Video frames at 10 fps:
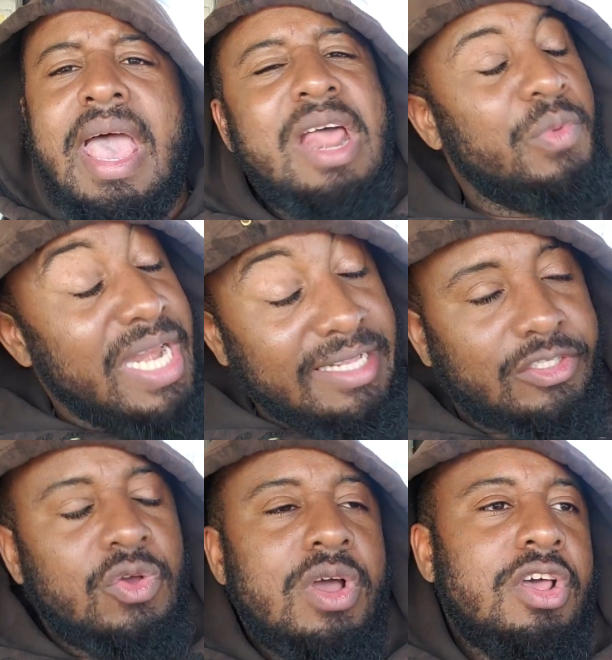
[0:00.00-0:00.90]
And we did
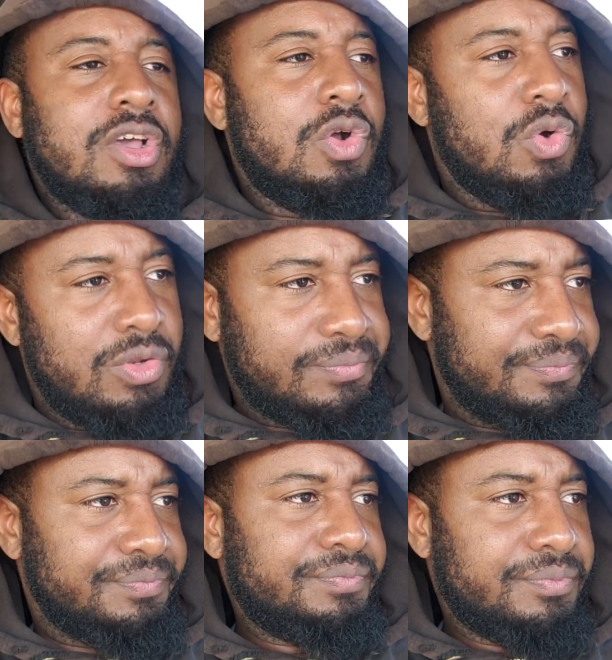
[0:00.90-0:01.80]
score another goal.
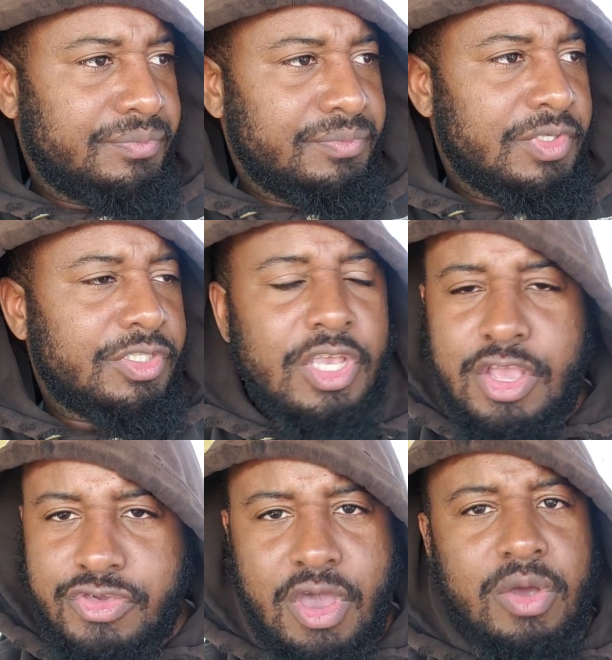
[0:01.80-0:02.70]

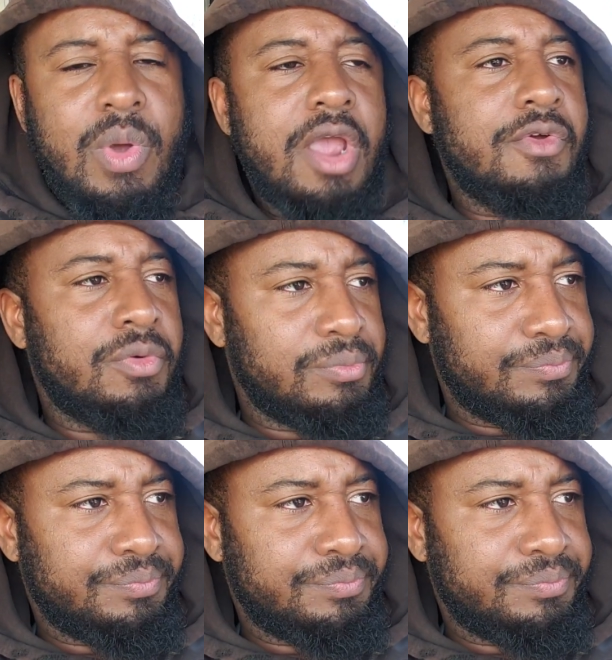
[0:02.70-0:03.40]
Sergio Aguero.